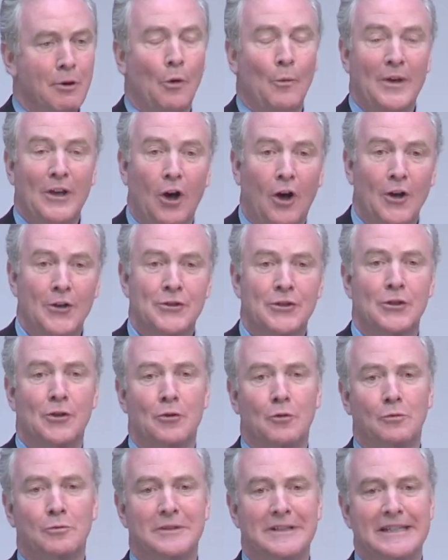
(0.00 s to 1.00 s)
But we
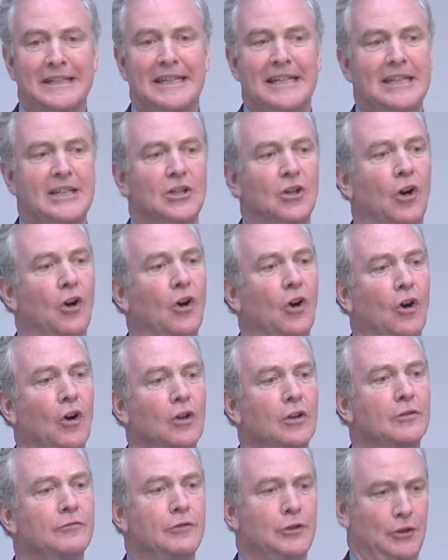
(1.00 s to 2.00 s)
also need
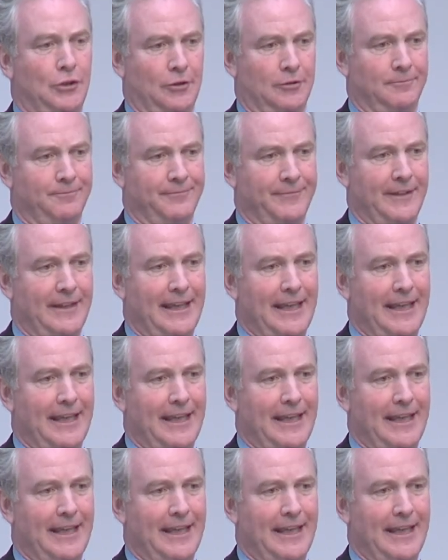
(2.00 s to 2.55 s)
all of you.